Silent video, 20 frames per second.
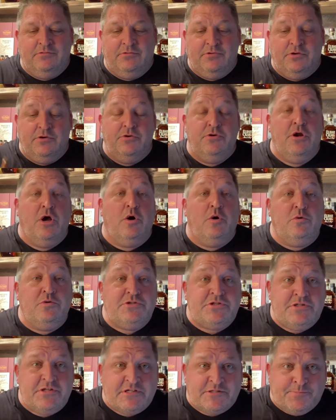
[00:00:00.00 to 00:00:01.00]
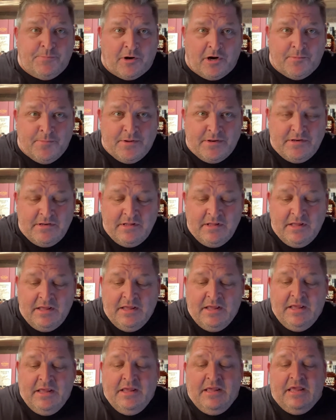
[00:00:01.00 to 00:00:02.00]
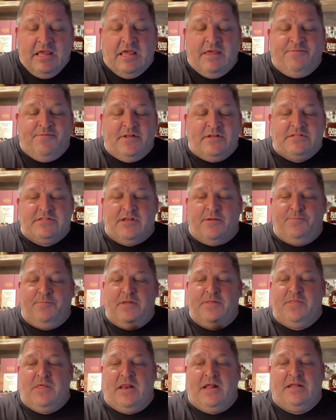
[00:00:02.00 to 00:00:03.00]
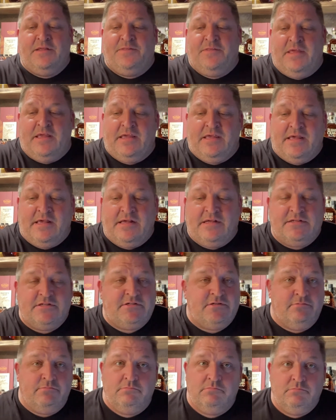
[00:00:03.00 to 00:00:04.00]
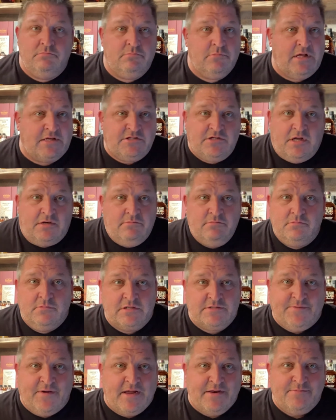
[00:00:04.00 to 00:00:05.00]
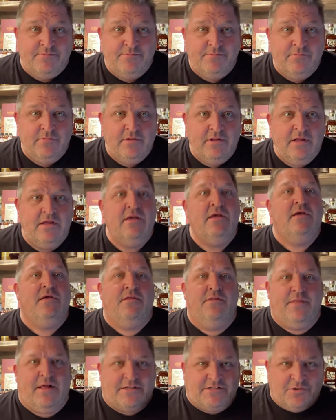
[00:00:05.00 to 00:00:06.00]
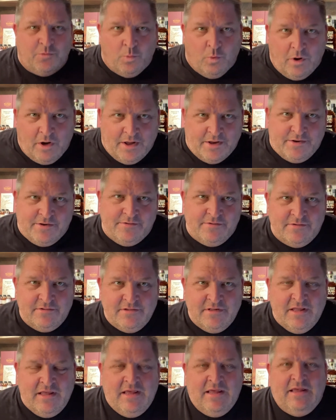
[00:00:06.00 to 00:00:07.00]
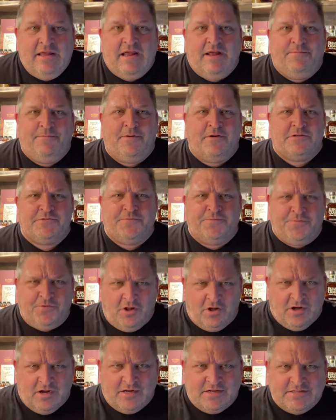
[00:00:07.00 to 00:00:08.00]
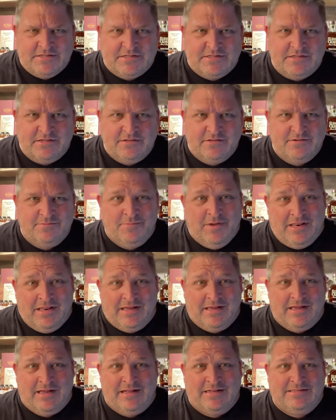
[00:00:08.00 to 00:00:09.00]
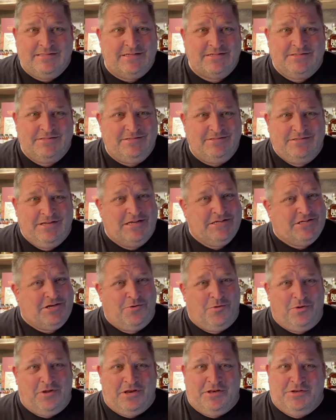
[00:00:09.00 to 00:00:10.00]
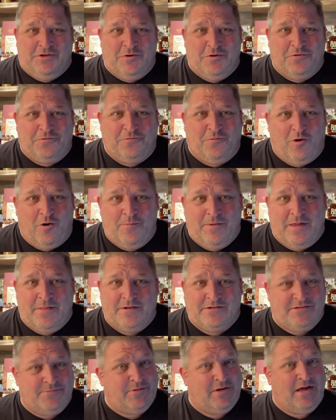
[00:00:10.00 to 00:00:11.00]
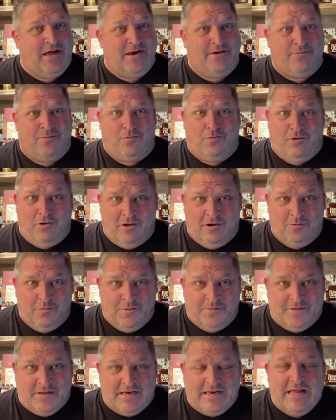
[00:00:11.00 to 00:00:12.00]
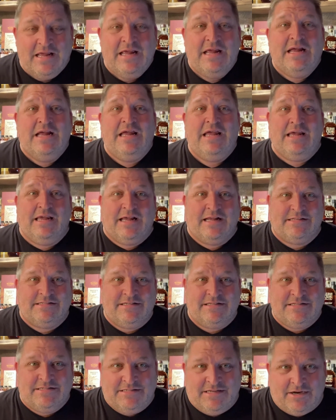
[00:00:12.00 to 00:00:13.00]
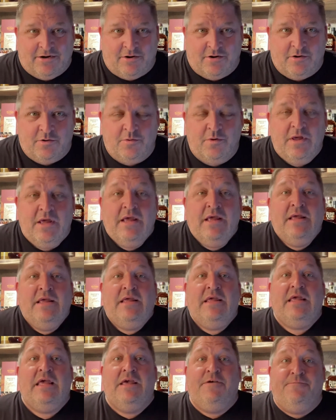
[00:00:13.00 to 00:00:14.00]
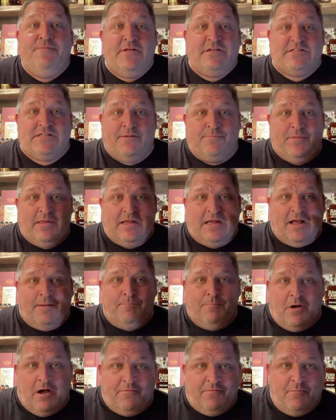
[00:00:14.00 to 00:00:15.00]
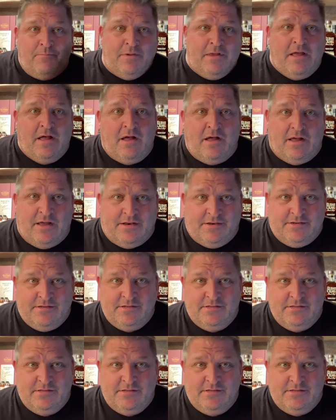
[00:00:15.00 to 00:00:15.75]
nose this bourbon, if it's something that I think it's good, it's fine, that's a 1. If there's flaws, meaning it just doesn't really do it for me, there's something kind of wrong with it, it gets a 0. If it's something above and beyond